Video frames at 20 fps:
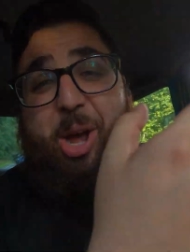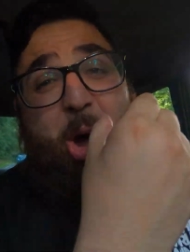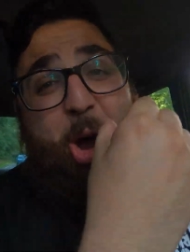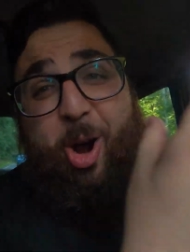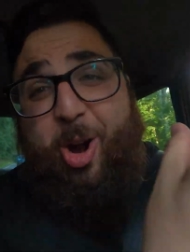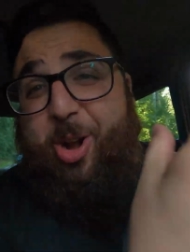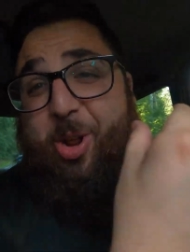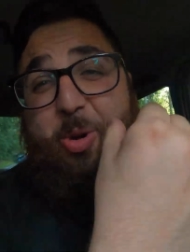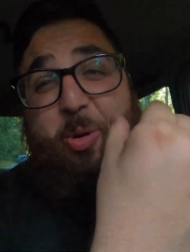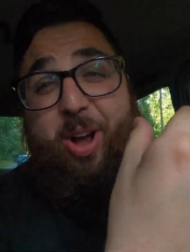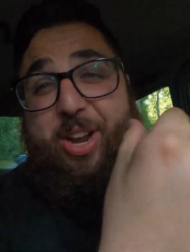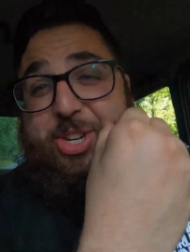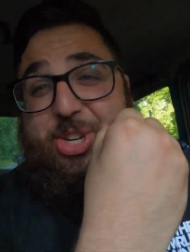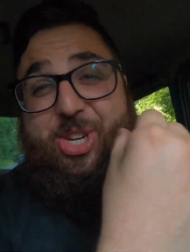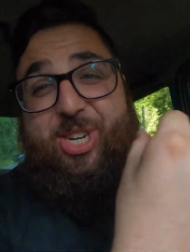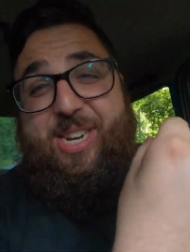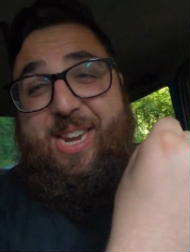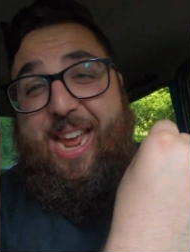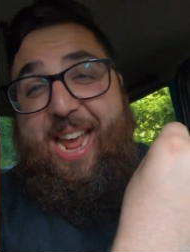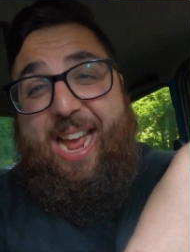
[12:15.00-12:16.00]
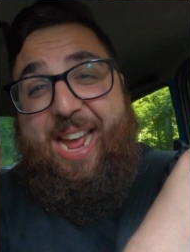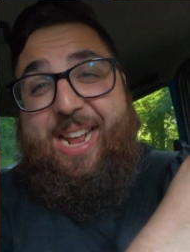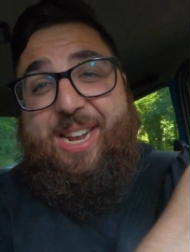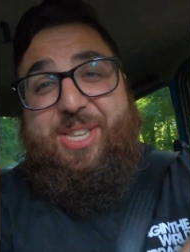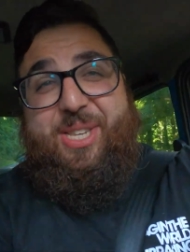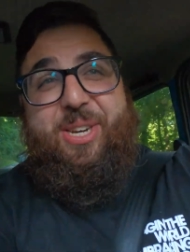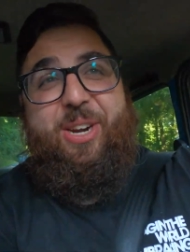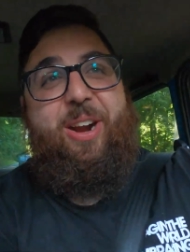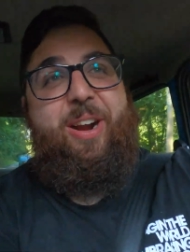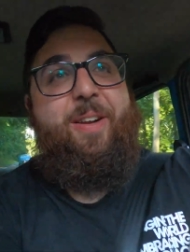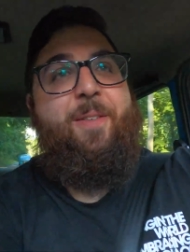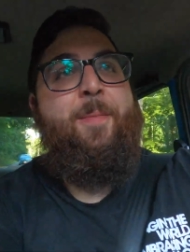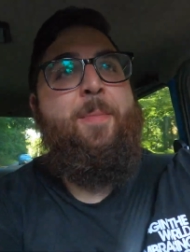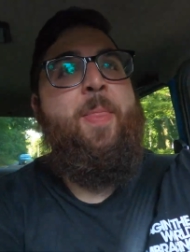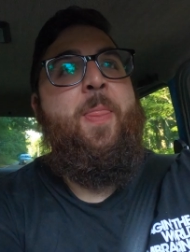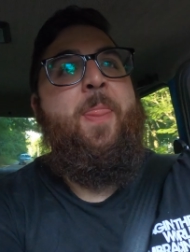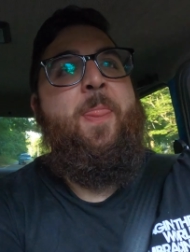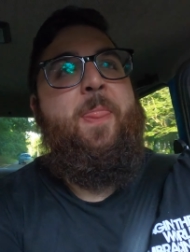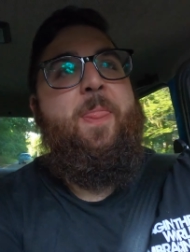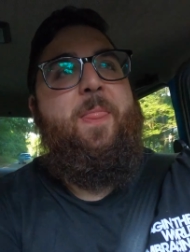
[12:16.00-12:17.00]
hard question to answer.
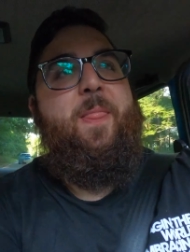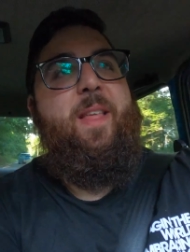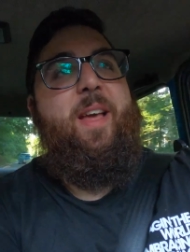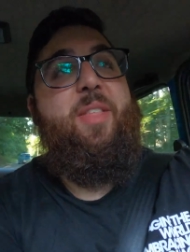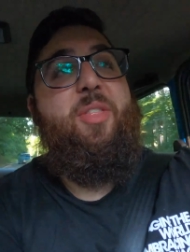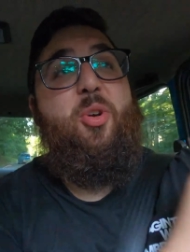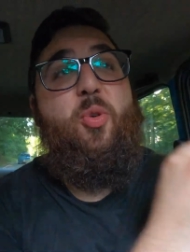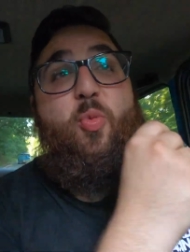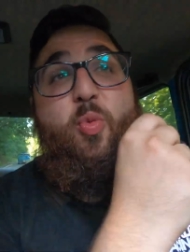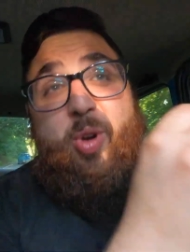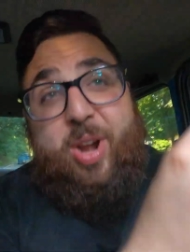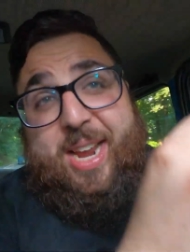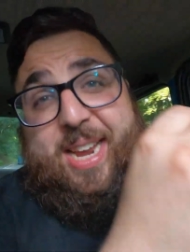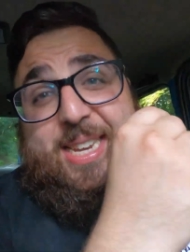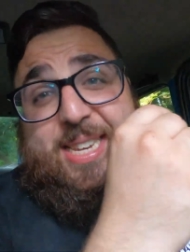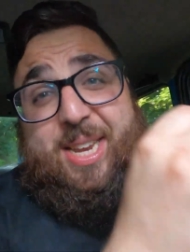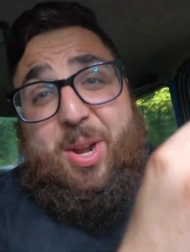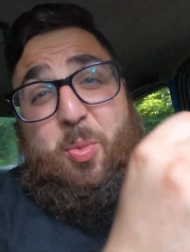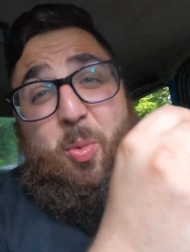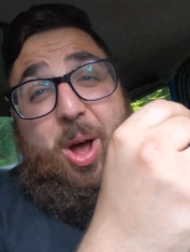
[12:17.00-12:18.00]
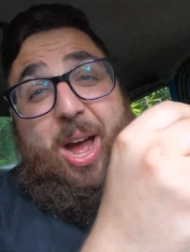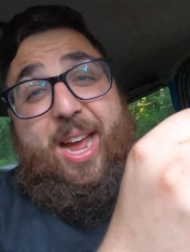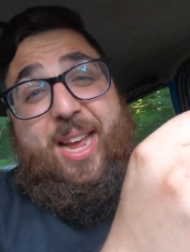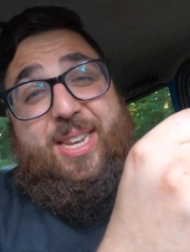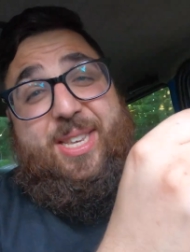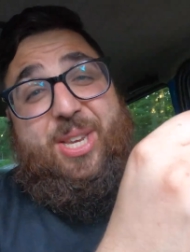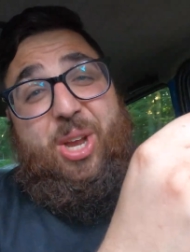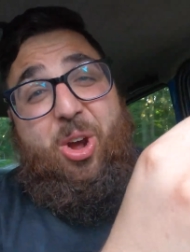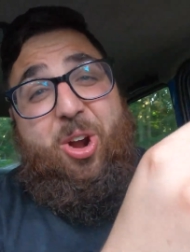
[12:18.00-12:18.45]
And the reason why it's